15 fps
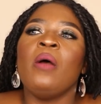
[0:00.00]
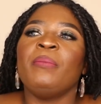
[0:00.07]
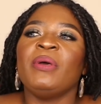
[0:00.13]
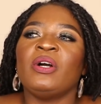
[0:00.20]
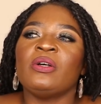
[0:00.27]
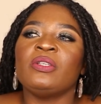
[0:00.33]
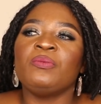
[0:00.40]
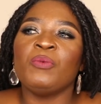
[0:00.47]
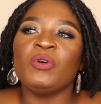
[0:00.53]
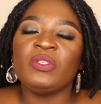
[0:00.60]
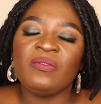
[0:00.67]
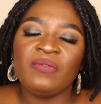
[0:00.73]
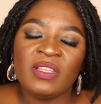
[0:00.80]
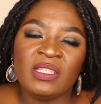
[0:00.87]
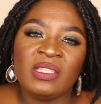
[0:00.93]
Because most
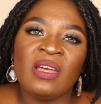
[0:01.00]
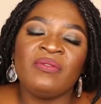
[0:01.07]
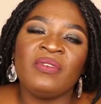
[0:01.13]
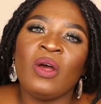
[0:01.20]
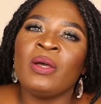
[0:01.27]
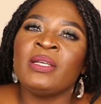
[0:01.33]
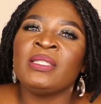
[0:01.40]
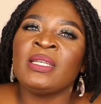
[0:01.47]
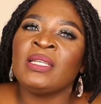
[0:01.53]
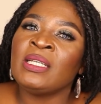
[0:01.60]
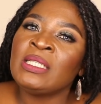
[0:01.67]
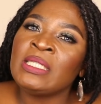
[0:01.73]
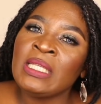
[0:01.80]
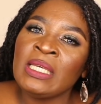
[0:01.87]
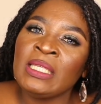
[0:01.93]
of the stuff now I
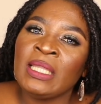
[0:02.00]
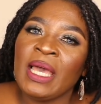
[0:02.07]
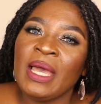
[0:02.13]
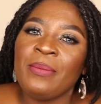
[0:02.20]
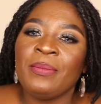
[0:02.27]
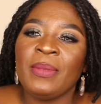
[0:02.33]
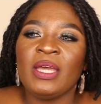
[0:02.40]
started seeing them,